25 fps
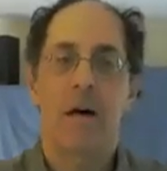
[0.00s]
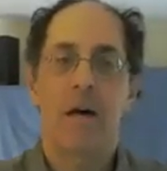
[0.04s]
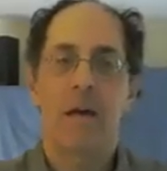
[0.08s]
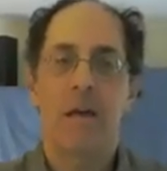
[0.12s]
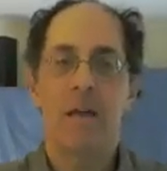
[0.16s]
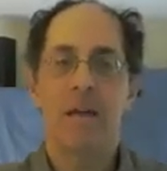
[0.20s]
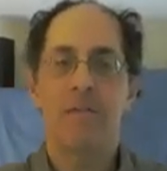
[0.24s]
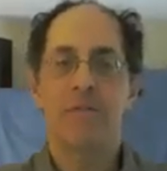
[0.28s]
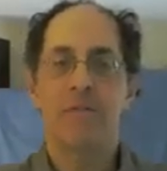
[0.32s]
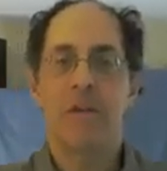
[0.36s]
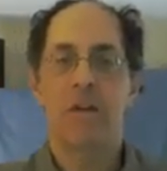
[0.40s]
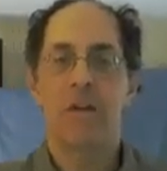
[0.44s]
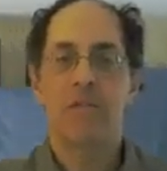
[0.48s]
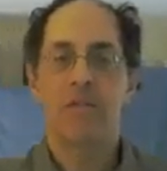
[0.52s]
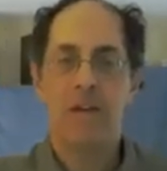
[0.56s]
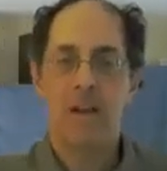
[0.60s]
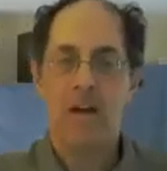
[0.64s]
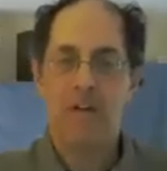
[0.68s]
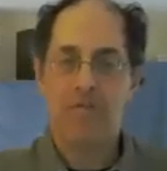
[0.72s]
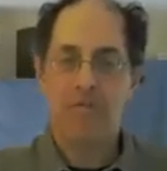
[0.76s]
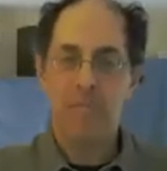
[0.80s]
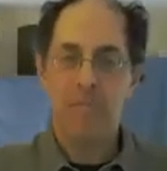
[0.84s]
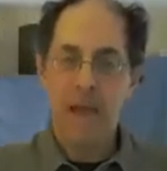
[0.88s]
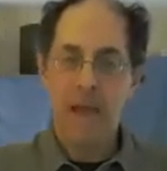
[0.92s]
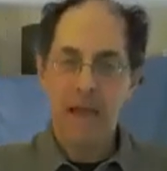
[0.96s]
if there's
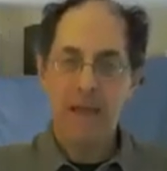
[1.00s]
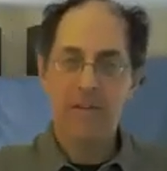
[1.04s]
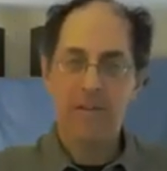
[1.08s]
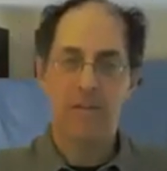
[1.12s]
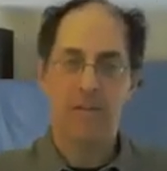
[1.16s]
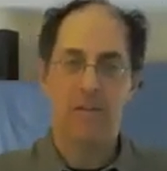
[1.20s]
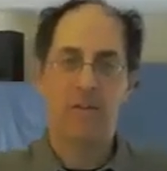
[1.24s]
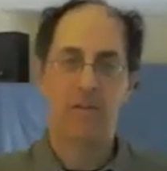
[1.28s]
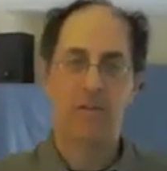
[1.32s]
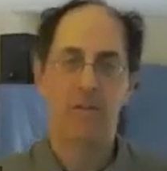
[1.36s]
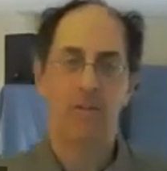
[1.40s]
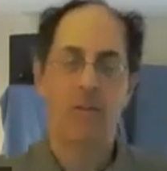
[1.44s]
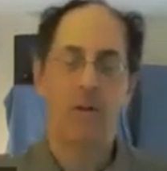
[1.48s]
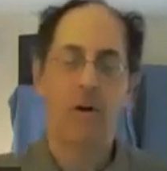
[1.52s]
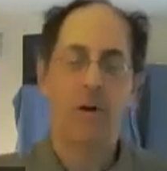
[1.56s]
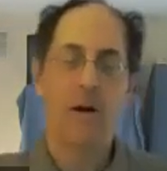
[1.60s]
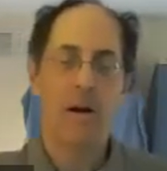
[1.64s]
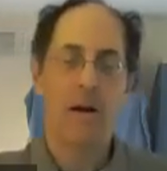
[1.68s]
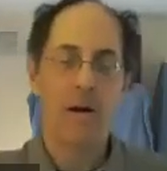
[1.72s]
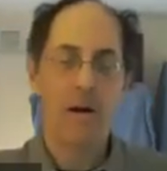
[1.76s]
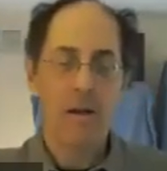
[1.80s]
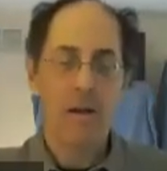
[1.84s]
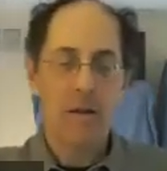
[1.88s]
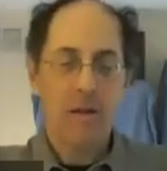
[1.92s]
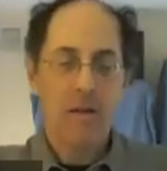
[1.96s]
enough mass of the
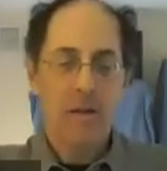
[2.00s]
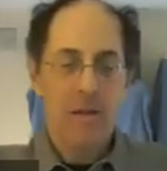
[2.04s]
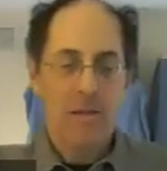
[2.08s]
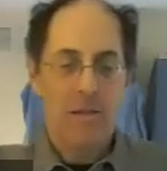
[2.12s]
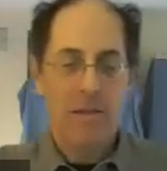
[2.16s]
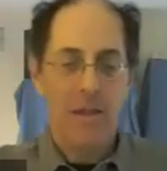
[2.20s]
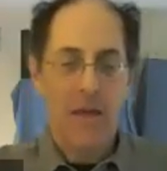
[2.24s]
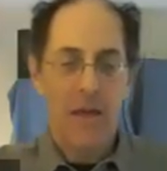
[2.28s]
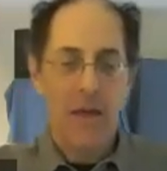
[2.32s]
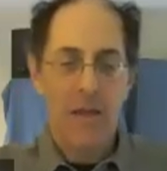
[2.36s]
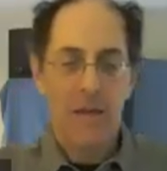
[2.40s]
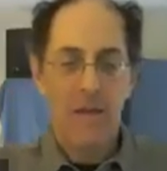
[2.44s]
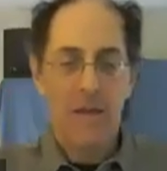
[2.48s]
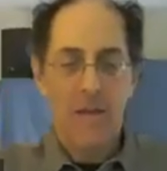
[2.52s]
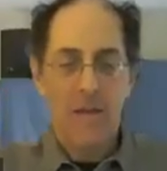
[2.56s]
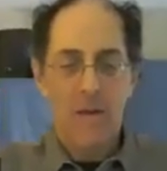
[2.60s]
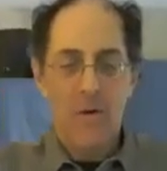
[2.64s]
star, then